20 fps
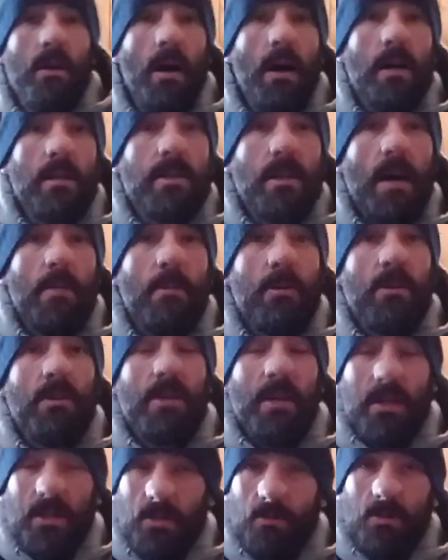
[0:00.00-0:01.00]
time under
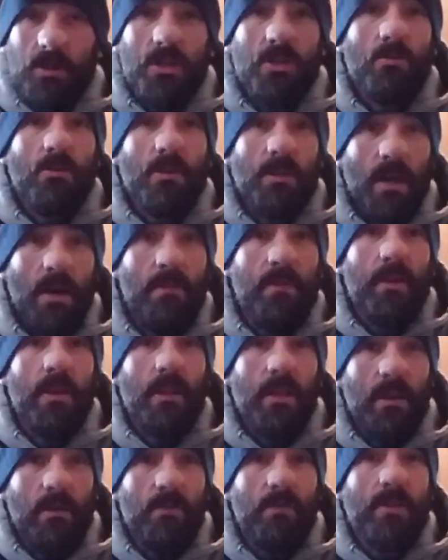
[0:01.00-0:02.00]
tension, which you will
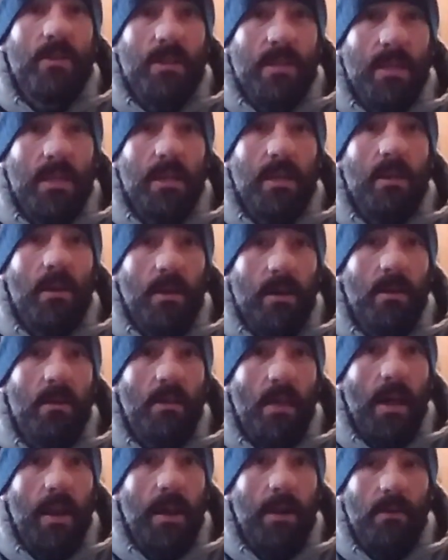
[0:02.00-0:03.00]
definitely fatigue
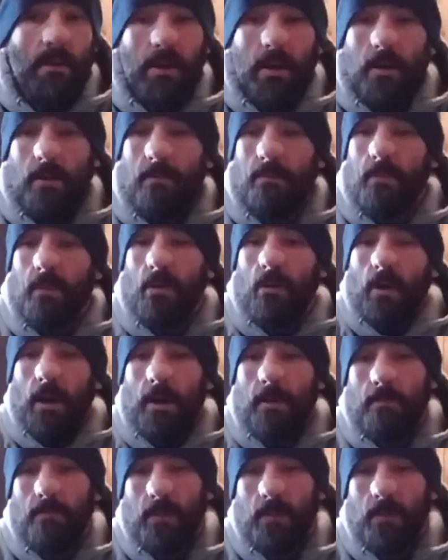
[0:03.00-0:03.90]
that area, okay?